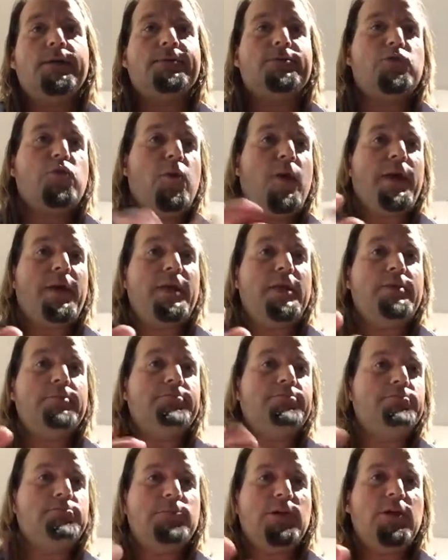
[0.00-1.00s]
20
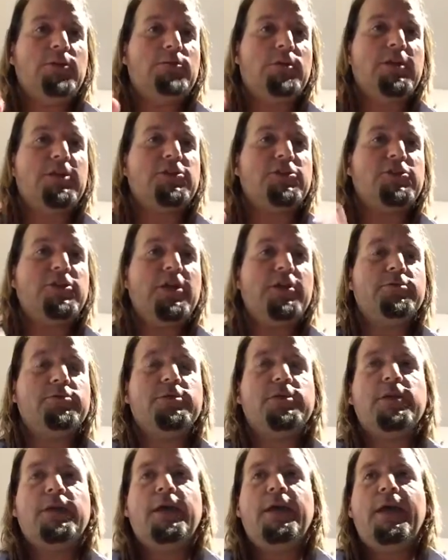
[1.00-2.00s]
clear
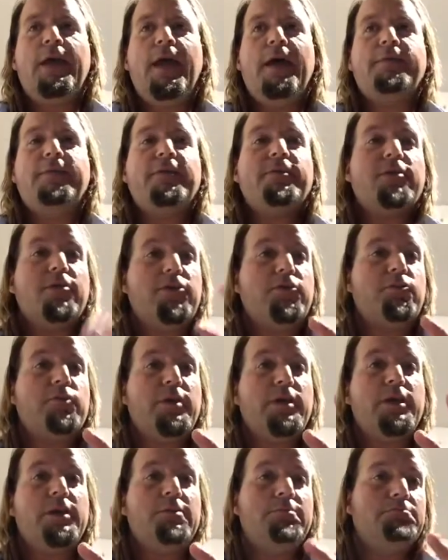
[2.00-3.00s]
stones, and then the
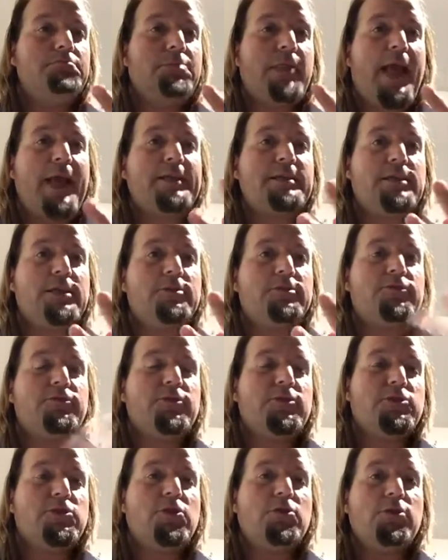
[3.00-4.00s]
3 black stones
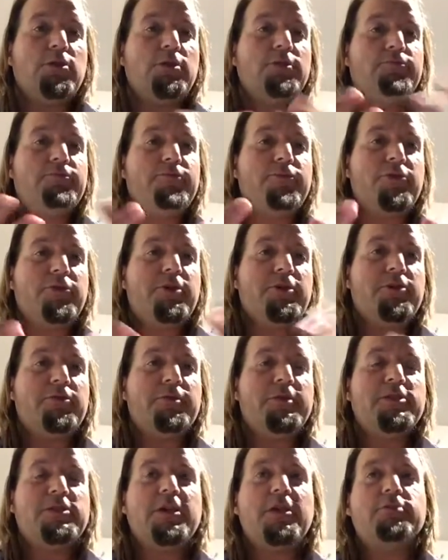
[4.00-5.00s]
for a total of
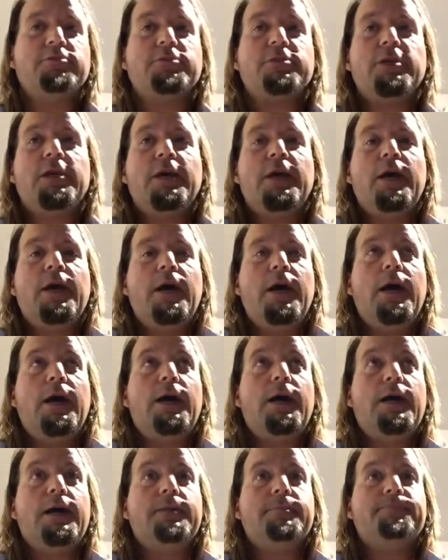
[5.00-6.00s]
33 stones.
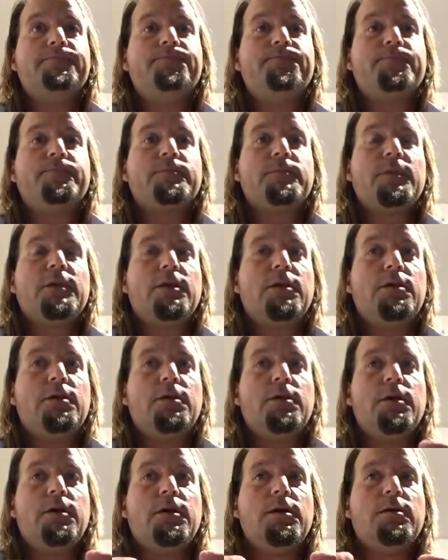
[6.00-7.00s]

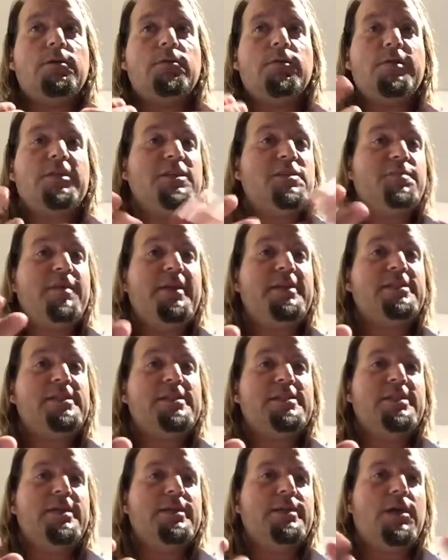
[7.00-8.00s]
What this means
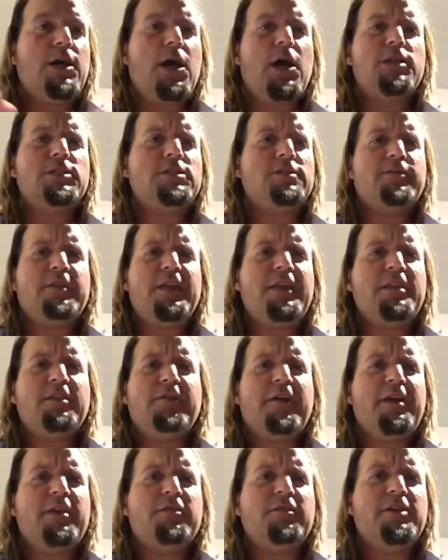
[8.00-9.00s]
is that the odds of getting
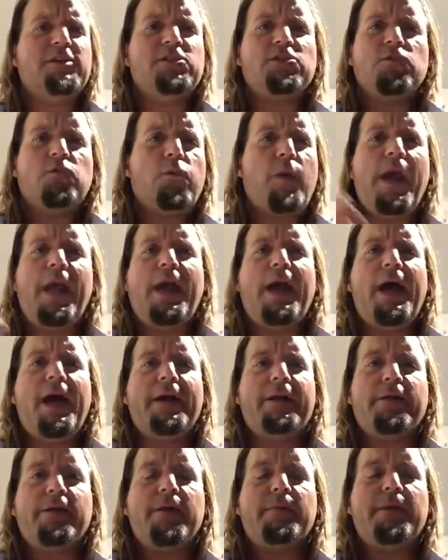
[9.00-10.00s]
divine intervention are way
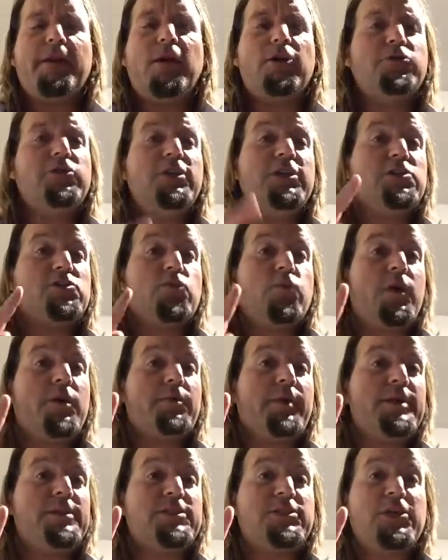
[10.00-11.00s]
higher. I mean, all you need is 1
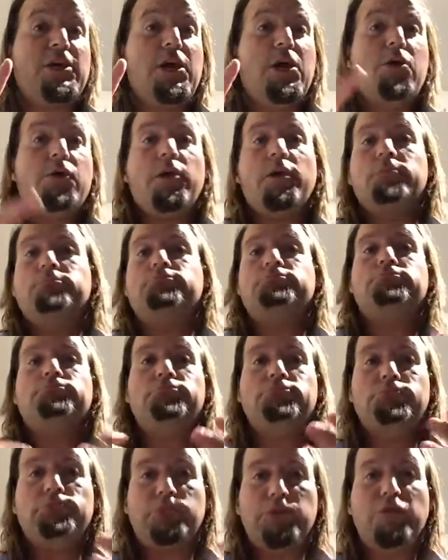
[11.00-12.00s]
red stone and
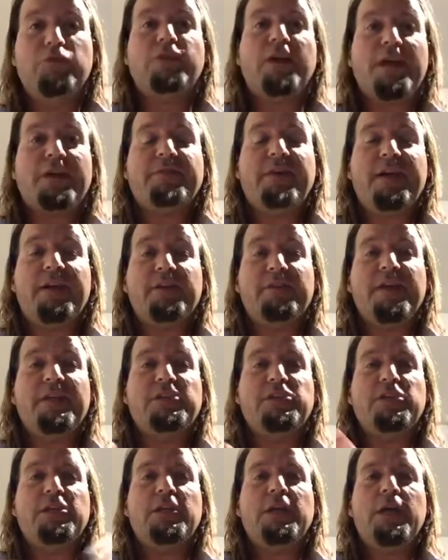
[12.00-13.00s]
you've got divine
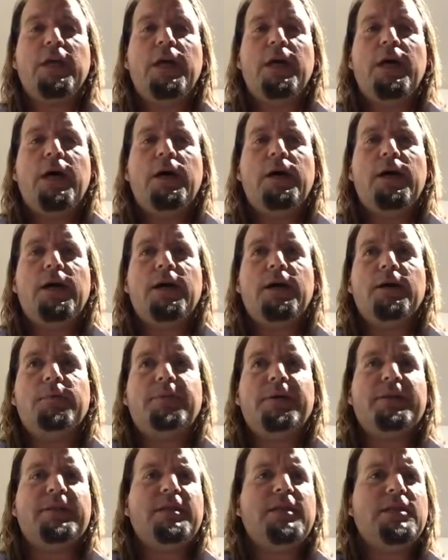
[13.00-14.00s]
intervention.
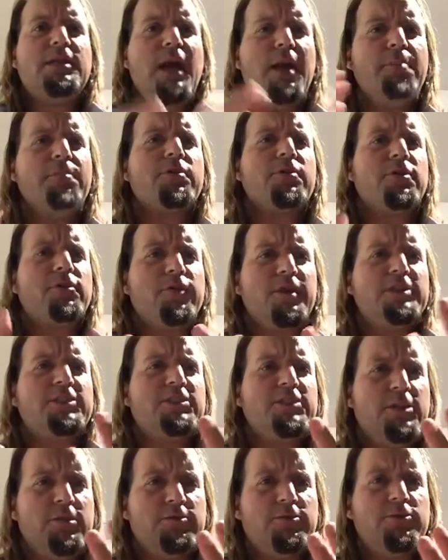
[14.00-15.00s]
But the number of red
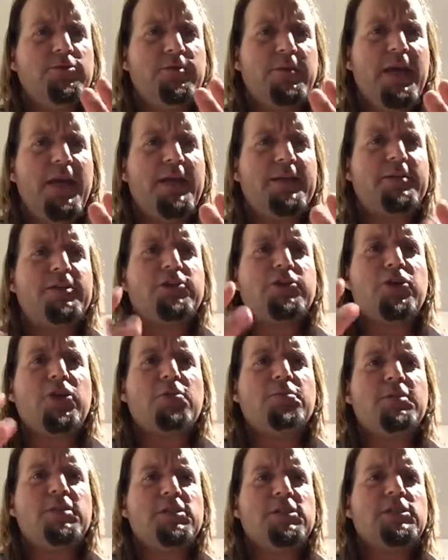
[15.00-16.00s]
stones you get
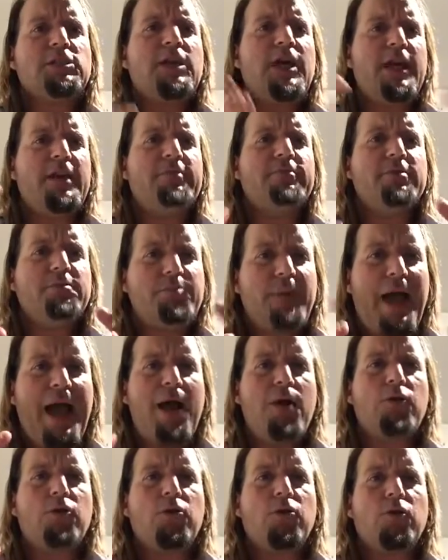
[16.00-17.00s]
determines kind of the
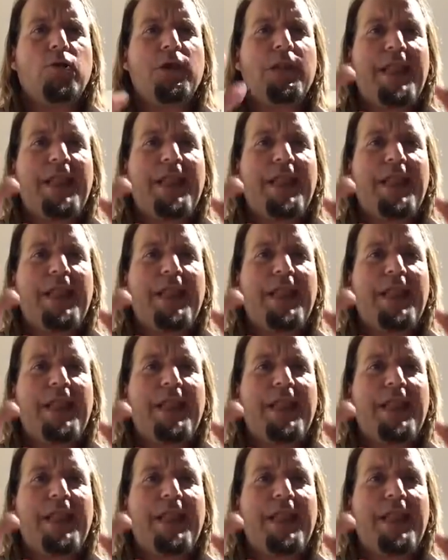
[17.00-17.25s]
power or